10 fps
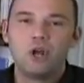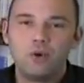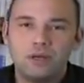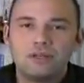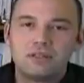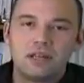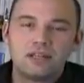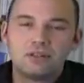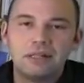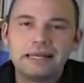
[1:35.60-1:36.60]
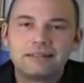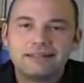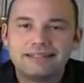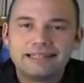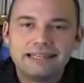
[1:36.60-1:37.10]
to notice that its link
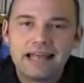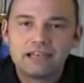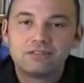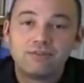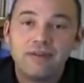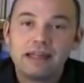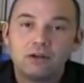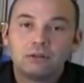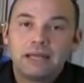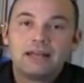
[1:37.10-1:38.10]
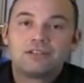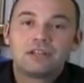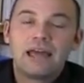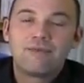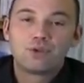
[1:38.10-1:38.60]
to T has failed, and it's
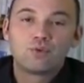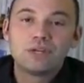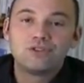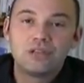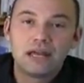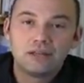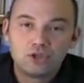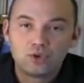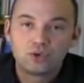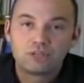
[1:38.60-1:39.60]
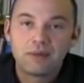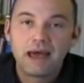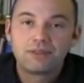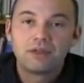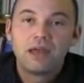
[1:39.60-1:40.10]
going to have to reset its shortest
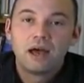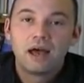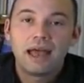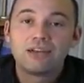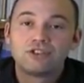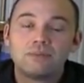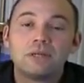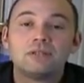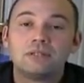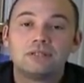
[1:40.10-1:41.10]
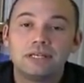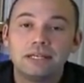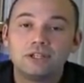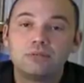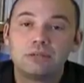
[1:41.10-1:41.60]
path estimate to
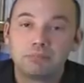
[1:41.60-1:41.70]
T to be